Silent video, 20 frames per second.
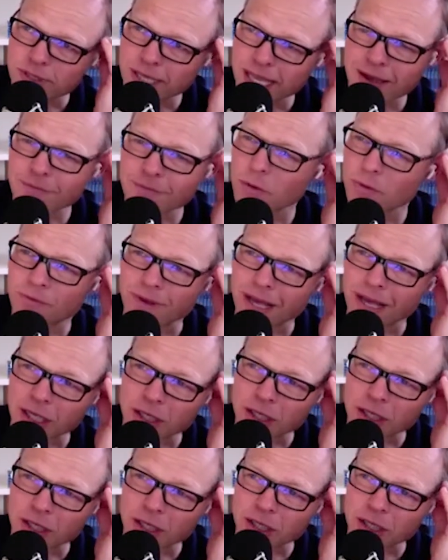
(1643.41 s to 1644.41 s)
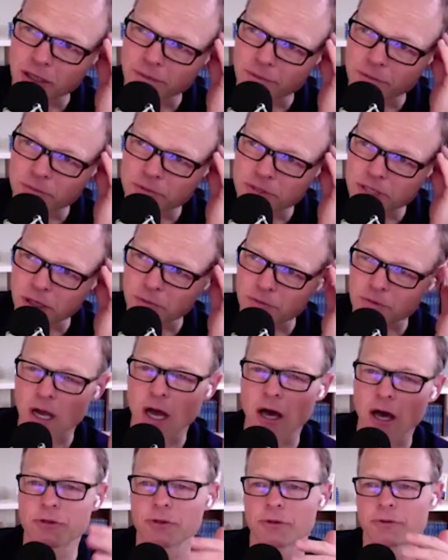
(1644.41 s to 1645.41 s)
They have no value in and of themselves
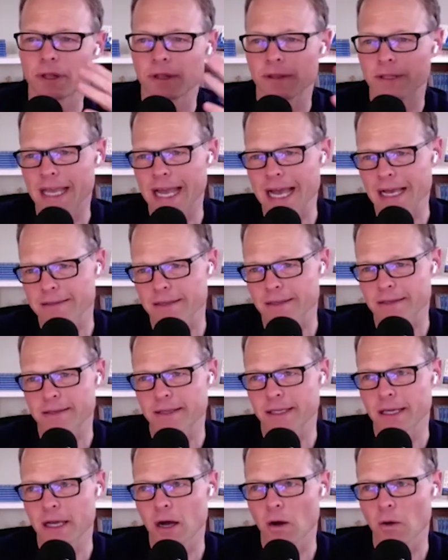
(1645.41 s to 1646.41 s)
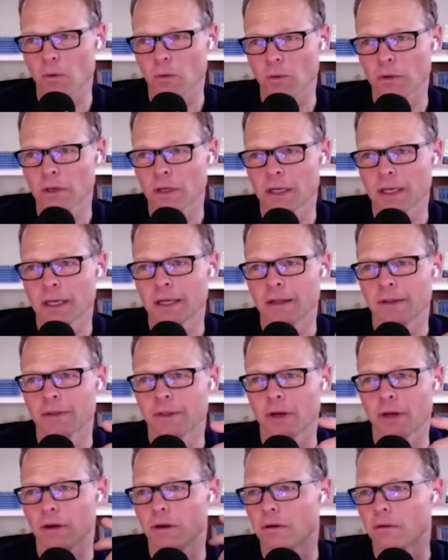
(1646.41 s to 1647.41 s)
other than the assets they own.
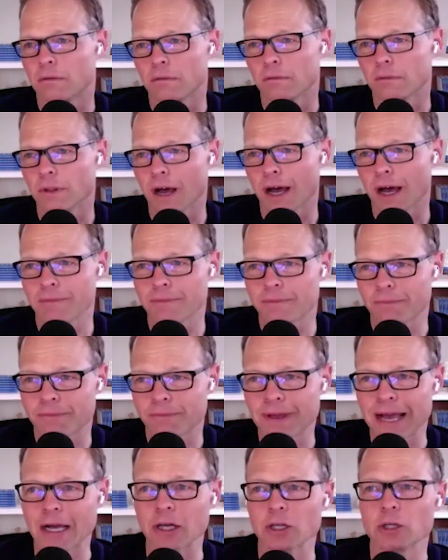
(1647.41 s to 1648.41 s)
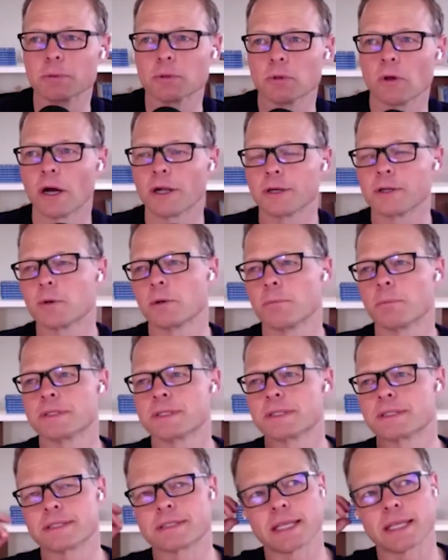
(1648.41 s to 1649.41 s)
They're not valuable ongoing
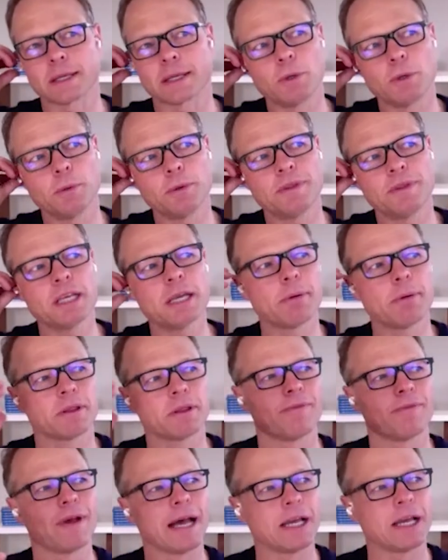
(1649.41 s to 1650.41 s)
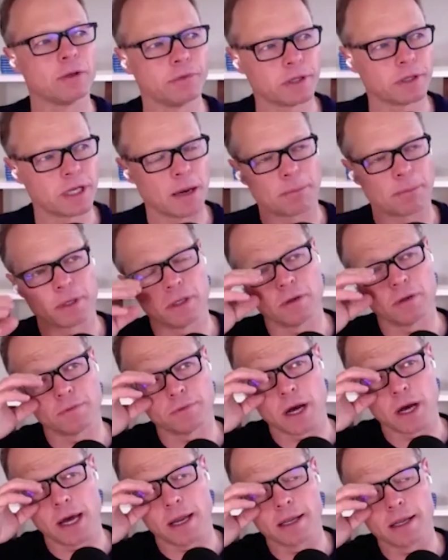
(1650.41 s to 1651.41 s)
businesses. Like when we think about the value of a company,
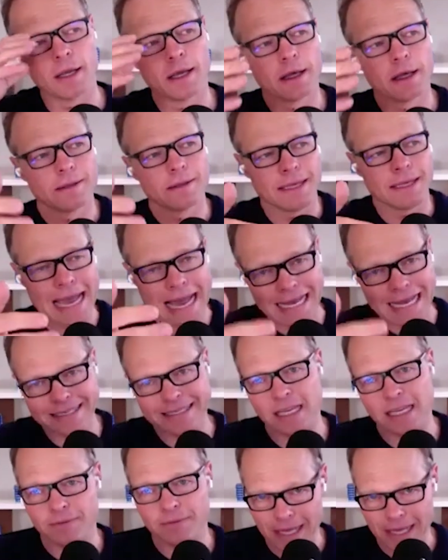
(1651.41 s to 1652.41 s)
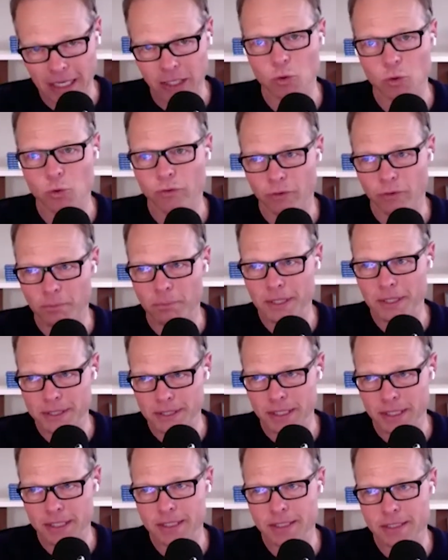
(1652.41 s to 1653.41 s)
you've got the asset value of a
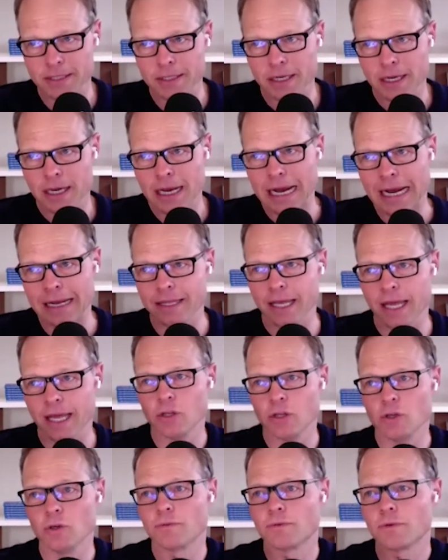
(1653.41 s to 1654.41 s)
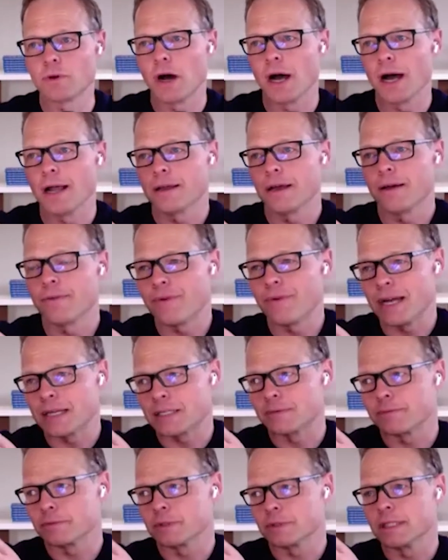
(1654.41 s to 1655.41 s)
business, and then you've got
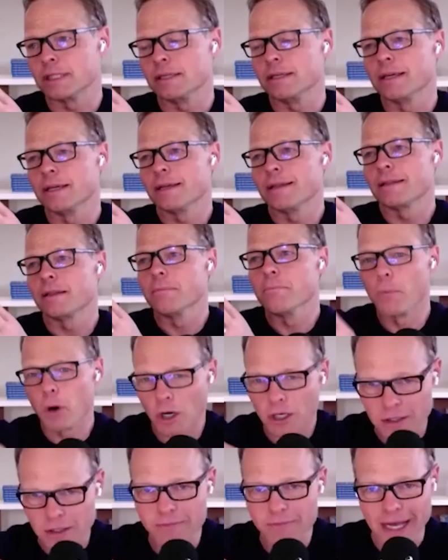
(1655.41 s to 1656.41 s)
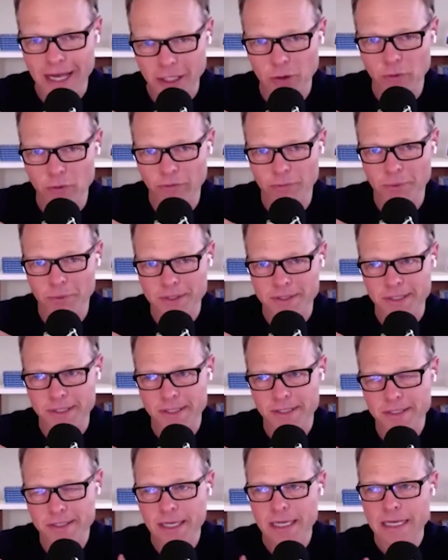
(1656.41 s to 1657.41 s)
effectively the market value of a
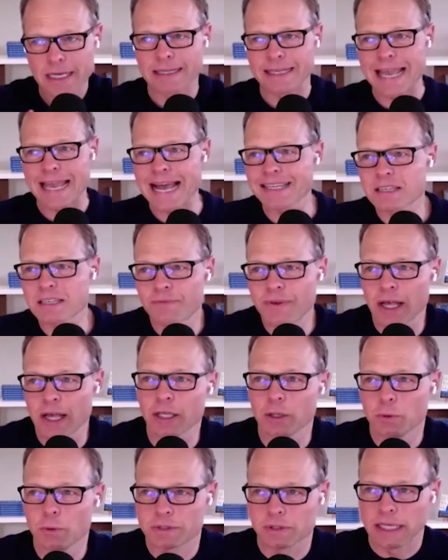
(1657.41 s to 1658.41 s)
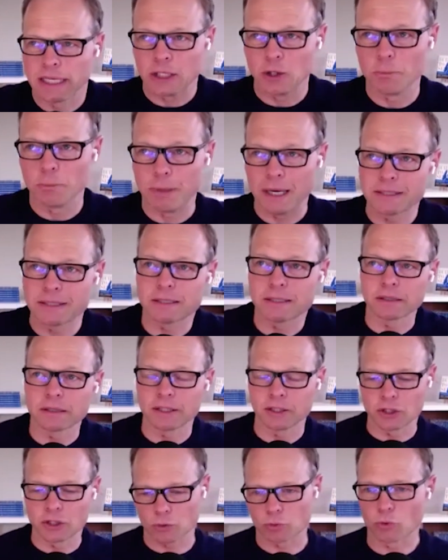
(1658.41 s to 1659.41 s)
business. The asset value is like you
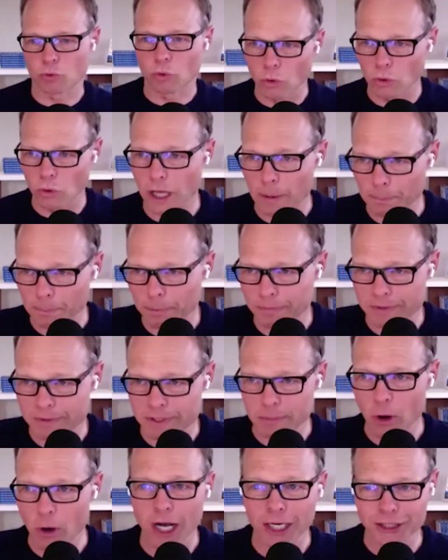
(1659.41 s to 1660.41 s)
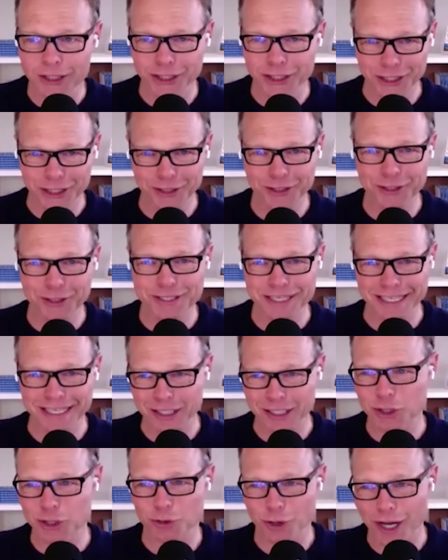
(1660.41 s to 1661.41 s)
basically just roll up some auctioneers and
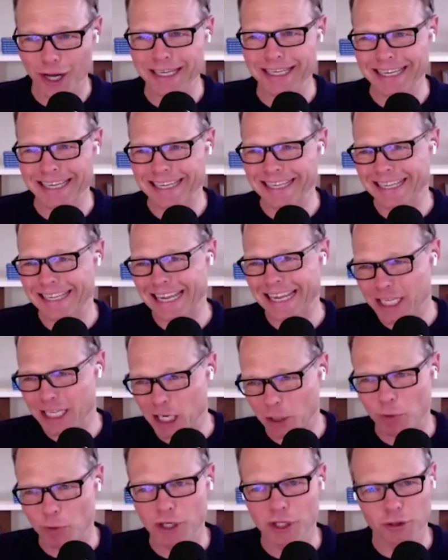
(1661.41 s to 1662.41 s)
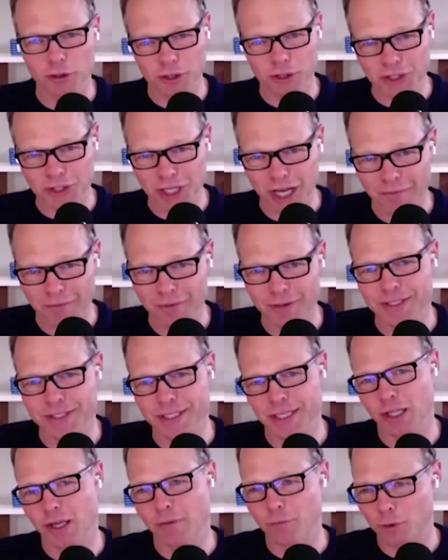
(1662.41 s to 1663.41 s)
a truck and get rid of your stuff. You
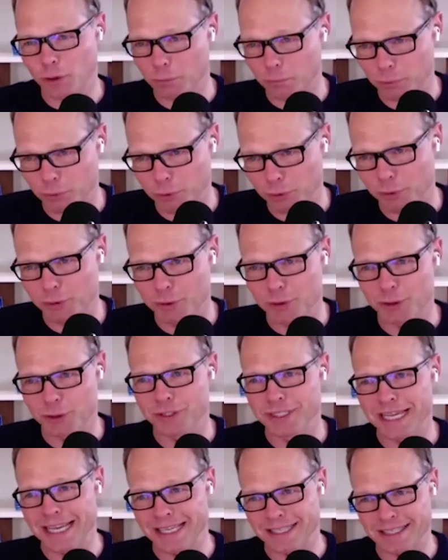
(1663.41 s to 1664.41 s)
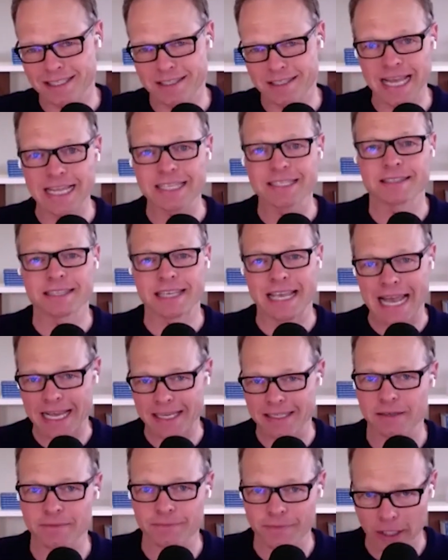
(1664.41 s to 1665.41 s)
sell off your computers, your desks. That's the
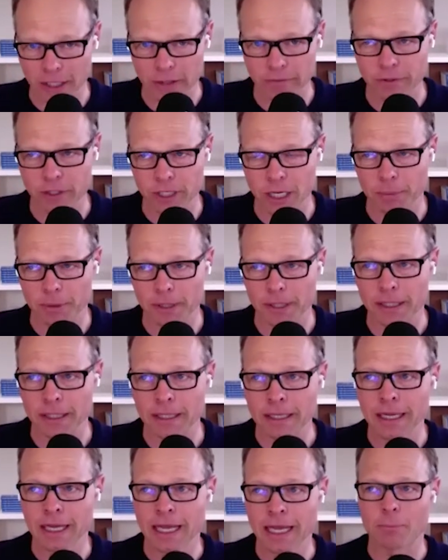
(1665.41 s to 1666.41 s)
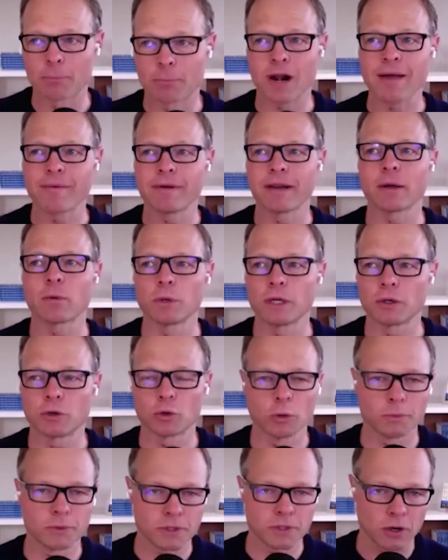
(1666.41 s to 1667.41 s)
asset value of a company. And private equity
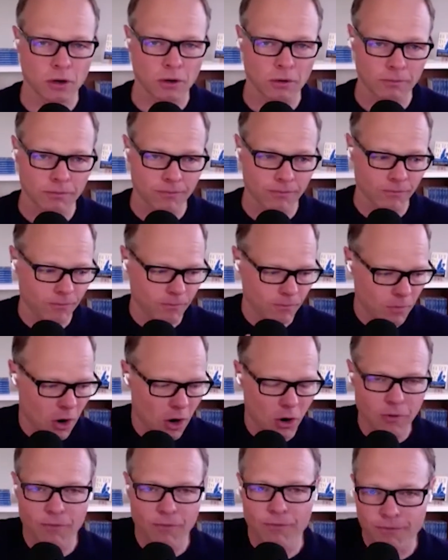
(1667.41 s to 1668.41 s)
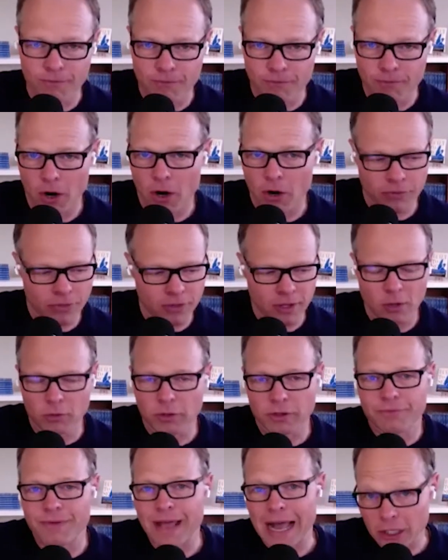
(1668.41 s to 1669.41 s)
groups are the
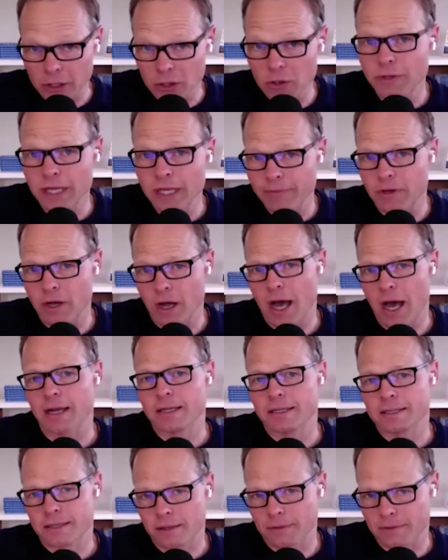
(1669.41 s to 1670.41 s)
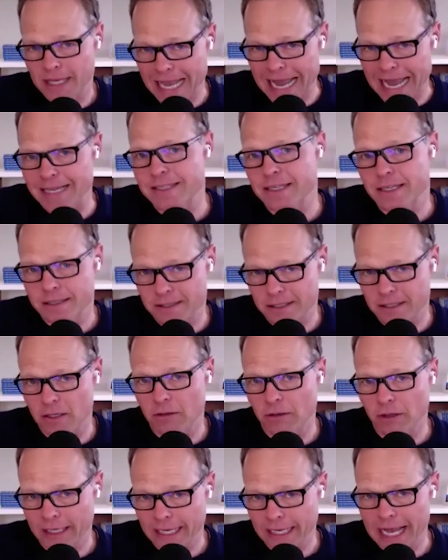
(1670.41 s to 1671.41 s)
only value they've got is the assets, the
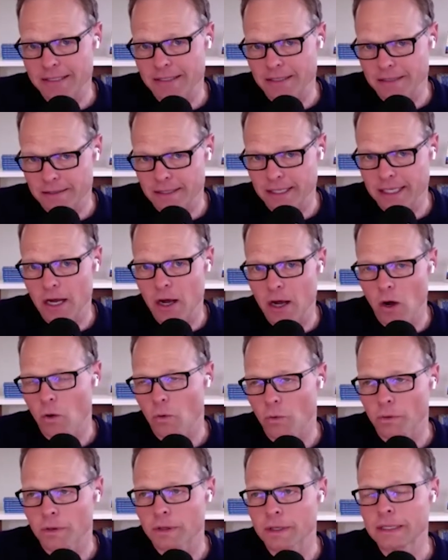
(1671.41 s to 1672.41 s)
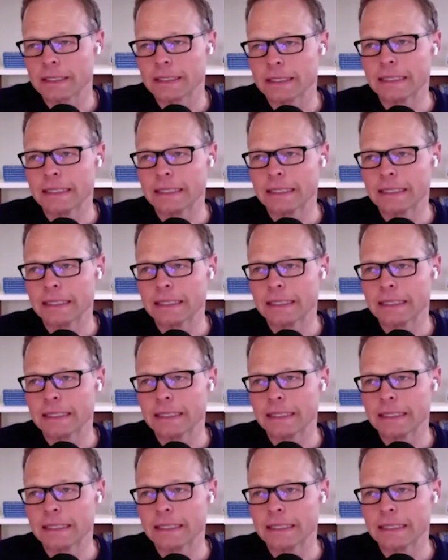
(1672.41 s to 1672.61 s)
underlying assets they own.